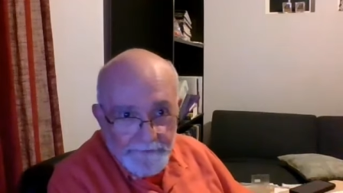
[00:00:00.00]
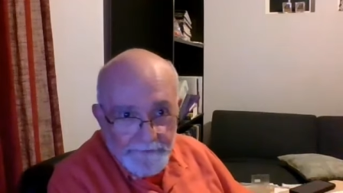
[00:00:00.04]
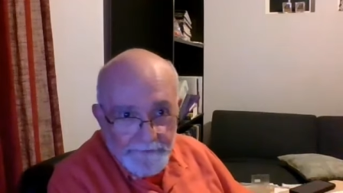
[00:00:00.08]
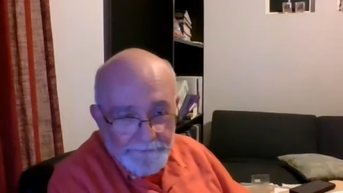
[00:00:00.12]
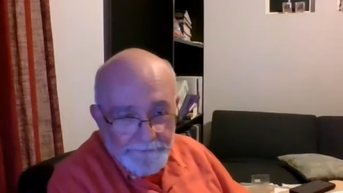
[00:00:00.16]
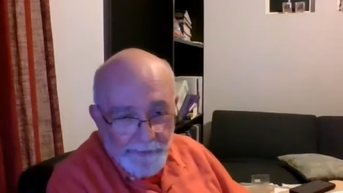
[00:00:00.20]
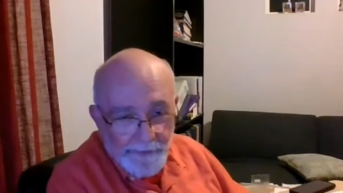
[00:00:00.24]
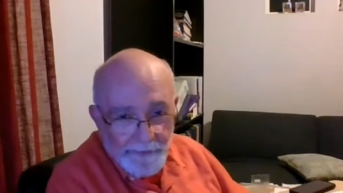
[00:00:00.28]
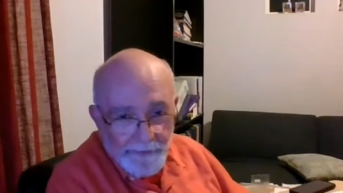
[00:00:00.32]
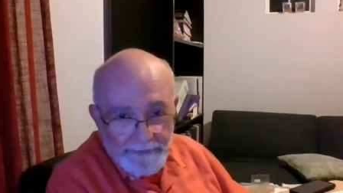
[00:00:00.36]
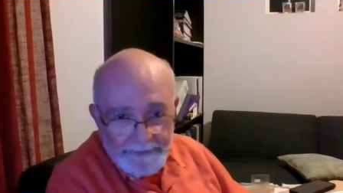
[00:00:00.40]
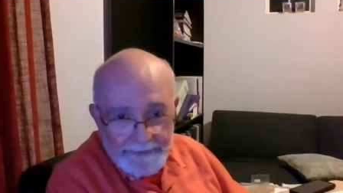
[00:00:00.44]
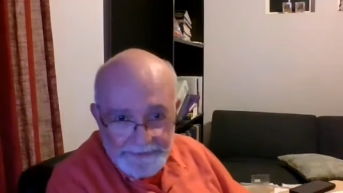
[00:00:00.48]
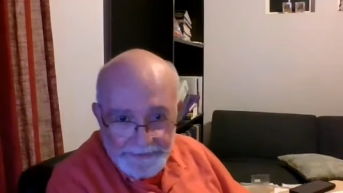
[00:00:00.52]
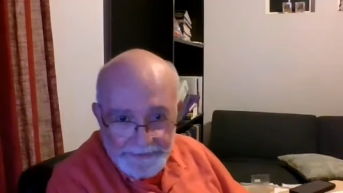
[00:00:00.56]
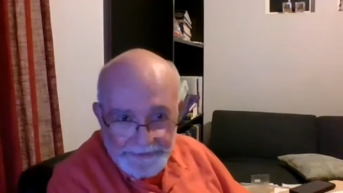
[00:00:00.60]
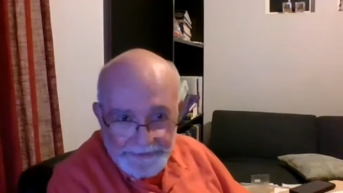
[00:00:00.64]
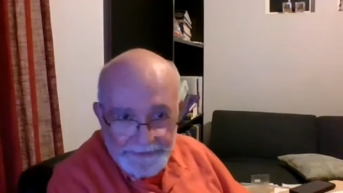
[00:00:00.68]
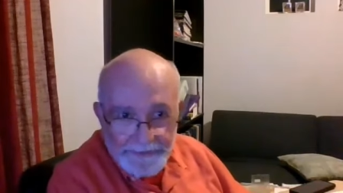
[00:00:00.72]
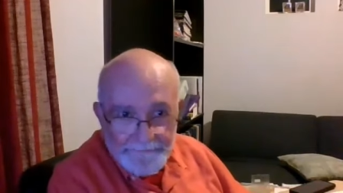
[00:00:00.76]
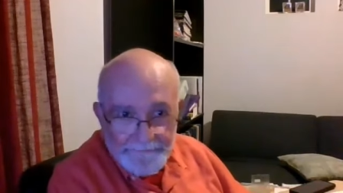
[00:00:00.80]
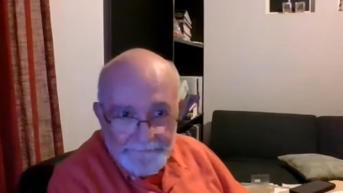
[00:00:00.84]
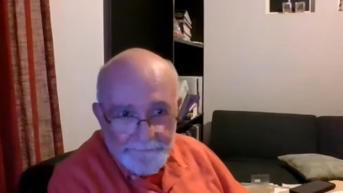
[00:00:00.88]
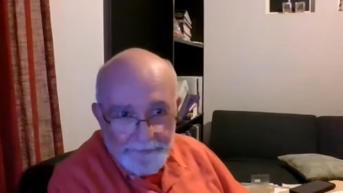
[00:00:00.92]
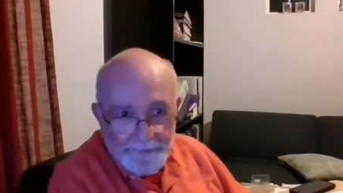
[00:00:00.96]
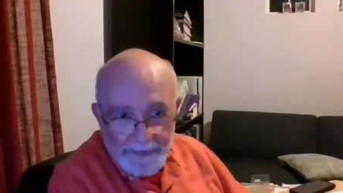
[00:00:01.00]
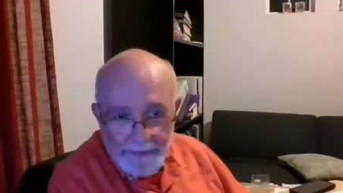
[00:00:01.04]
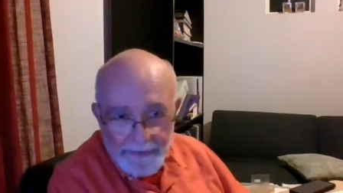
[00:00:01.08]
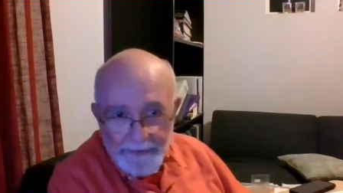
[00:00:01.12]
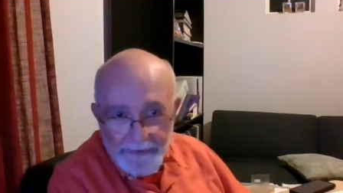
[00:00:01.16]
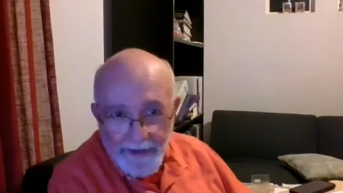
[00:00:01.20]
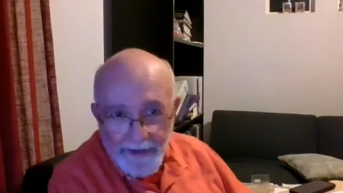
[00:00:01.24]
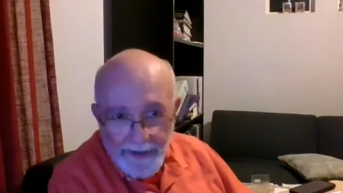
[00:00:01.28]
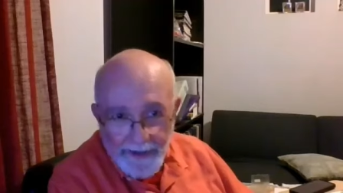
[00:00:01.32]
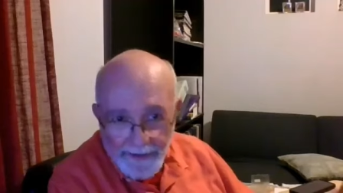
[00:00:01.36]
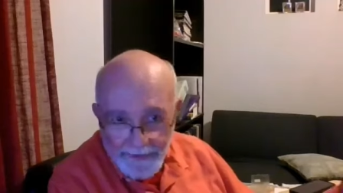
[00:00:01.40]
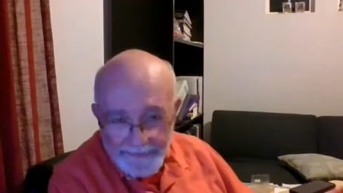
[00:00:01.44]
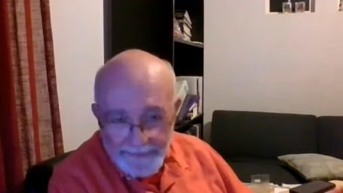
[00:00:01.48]
The focus should
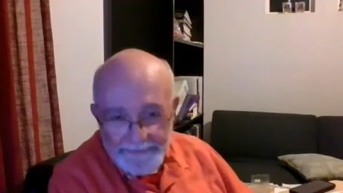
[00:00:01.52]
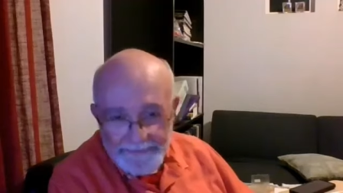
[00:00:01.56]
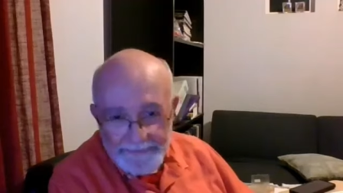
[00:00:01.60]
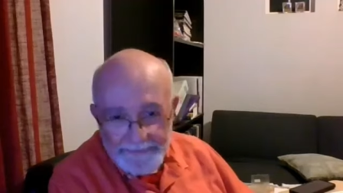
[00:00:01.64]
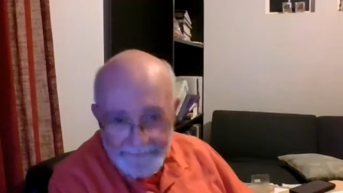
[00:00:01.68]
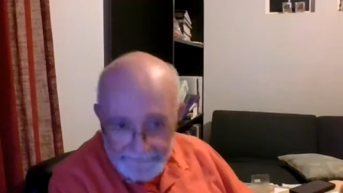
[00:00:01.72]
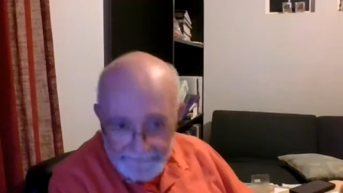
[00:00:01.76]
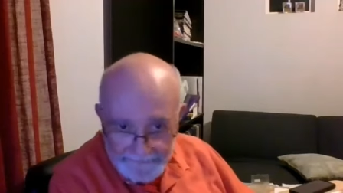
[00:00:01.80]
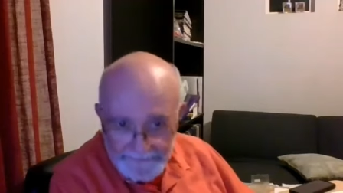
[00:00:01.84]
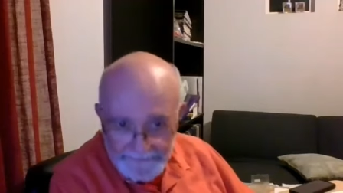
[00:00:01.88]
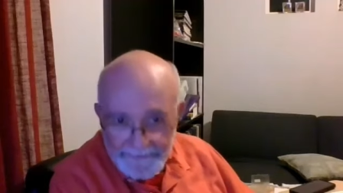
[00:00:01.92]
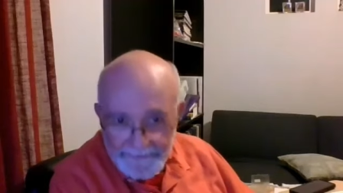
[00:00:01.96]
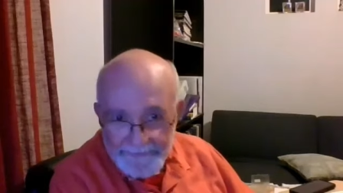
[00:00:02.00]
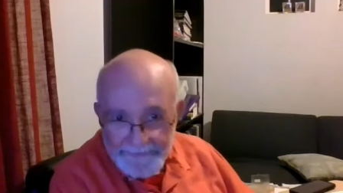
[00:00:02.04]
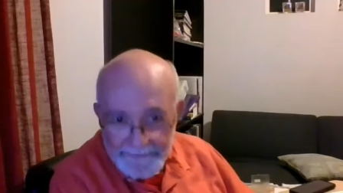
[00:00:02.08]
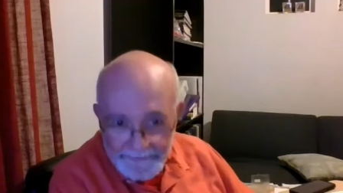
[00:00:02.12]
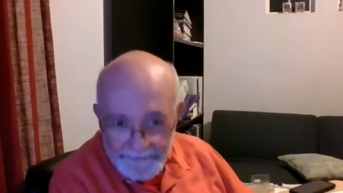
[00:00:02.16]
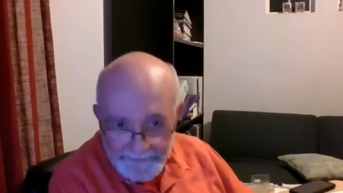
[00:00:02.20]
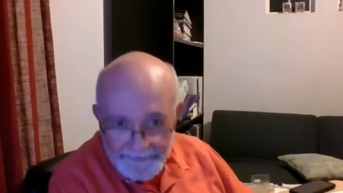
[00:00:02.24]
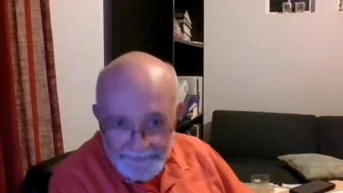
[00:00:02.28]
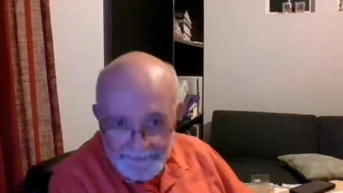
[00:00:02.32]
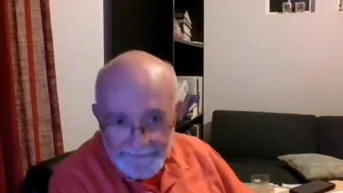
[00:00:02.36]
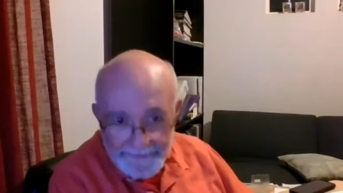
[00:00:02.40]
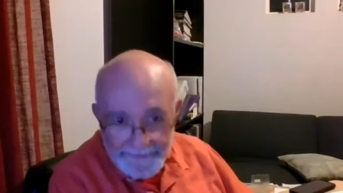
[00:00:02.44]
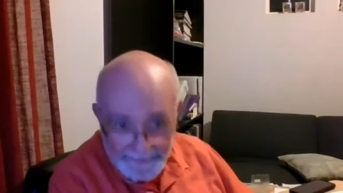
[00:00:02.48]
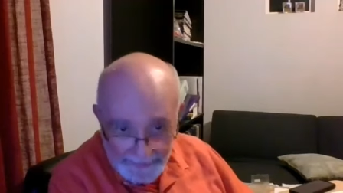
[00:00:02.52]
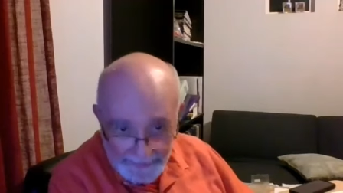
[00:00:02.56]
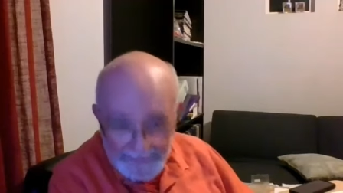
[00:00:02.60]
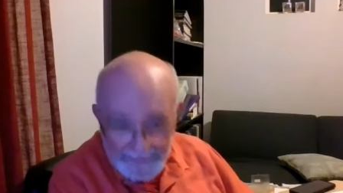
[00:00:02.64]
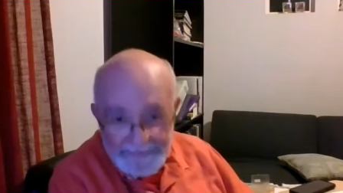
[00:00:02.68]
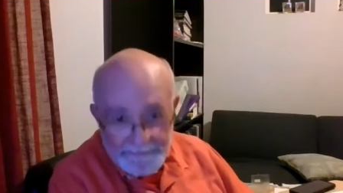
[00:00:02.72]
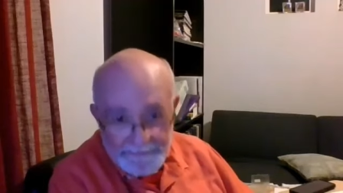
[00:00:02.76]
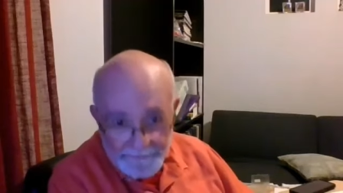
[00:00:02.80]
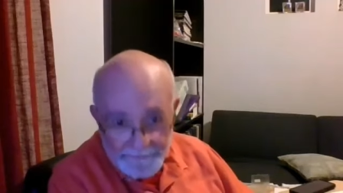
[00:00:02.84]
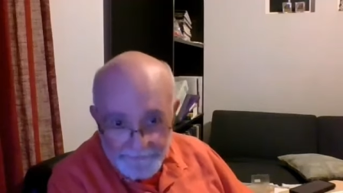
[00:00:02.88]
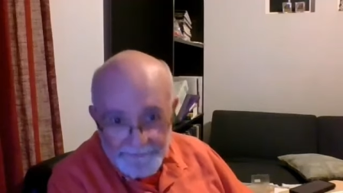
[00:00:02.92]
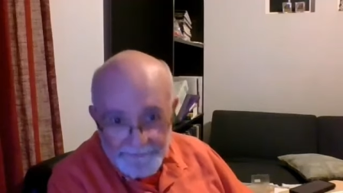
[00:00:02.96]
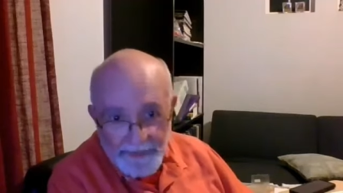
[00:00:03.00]
be on the
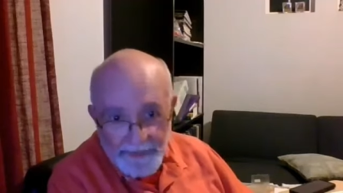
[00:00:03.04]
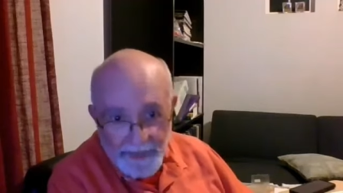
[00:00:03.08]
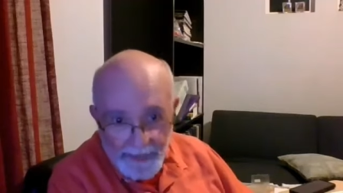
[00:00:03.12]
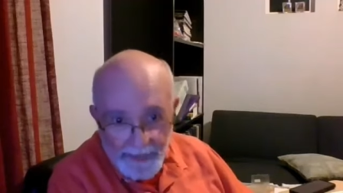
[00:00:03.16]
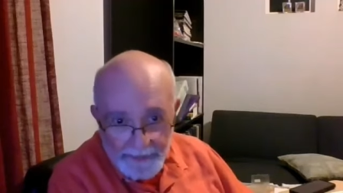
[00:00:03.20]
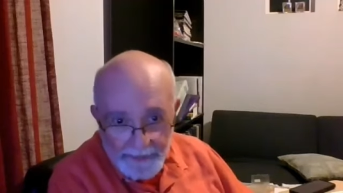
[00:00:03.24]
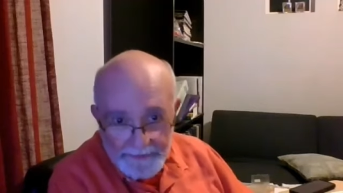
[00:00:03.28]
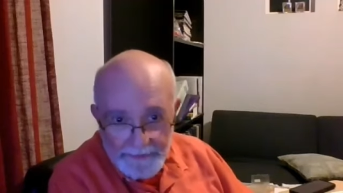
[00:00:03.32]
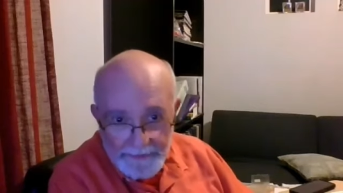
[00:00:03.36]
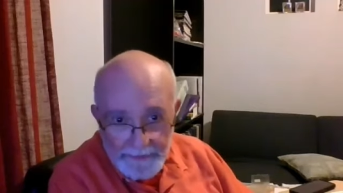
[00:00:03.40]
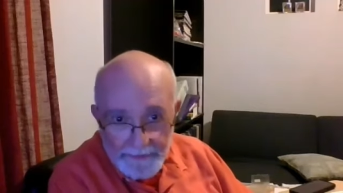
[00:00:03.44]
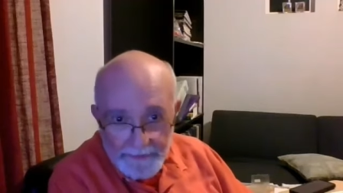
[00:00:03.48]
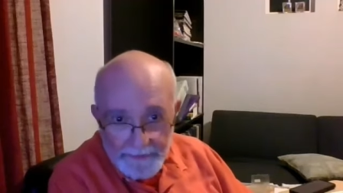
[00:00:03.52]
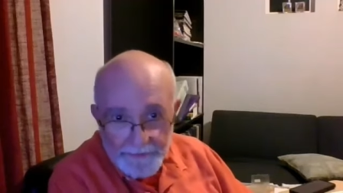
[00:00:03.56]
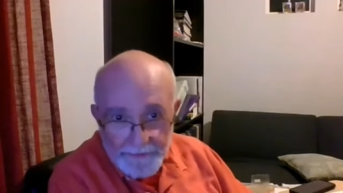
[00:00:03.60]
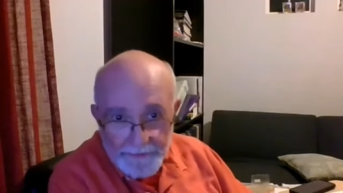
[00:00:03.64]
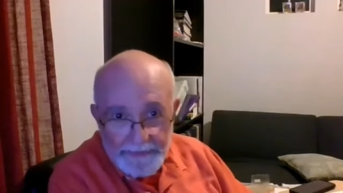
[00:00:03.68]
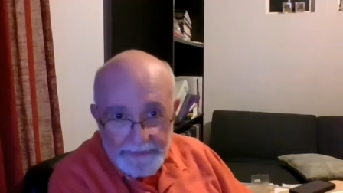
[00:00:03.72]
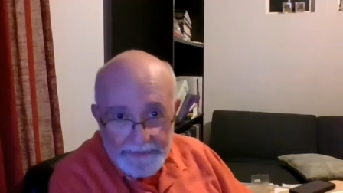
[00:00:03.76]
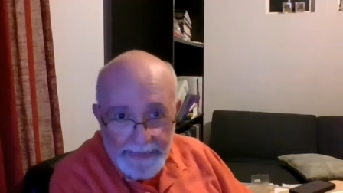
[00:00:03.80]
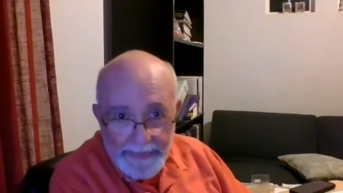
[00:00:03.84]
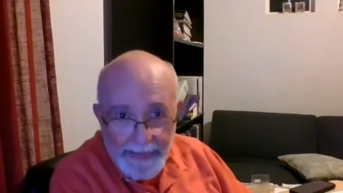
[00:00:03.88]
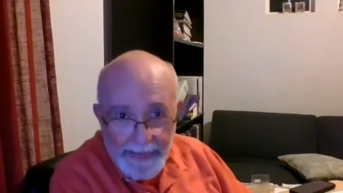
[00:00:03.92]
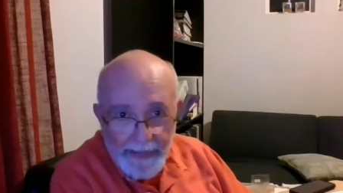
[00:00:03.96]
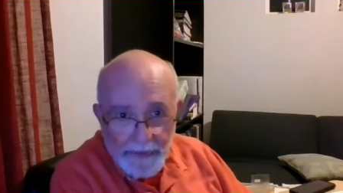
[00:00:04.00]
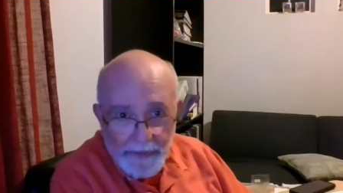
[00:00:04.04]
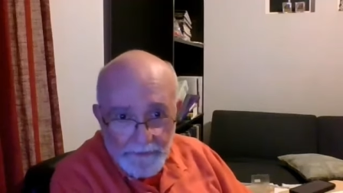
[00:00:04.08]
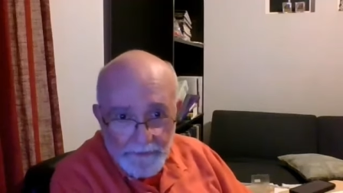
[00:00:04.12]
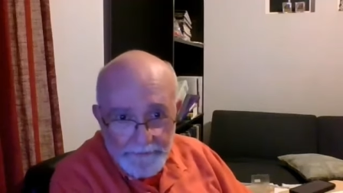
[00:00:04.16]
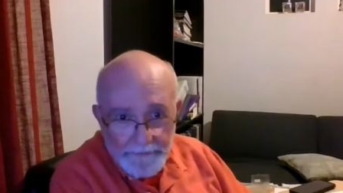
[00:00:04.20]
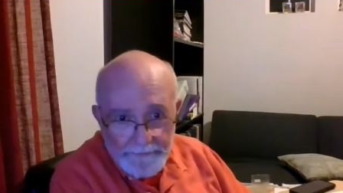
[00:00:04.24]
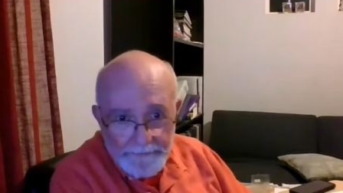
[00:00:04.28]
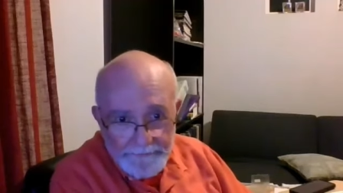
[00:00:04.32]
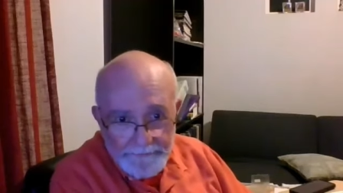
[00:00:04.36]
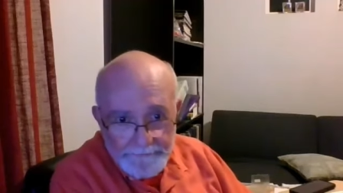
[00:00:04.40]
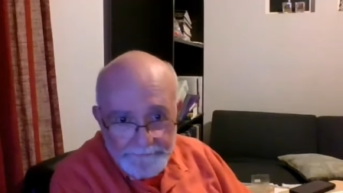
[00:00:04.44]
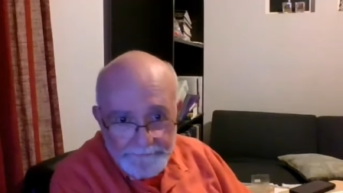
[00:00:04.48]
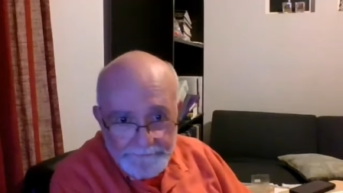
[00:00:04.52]
kingdom of God here and
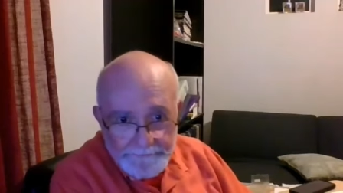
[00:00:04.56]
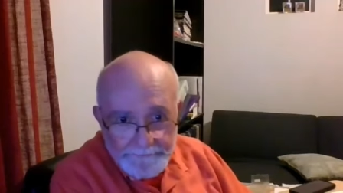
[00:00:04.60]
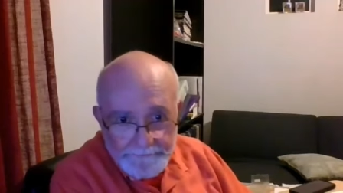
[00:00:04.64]
now.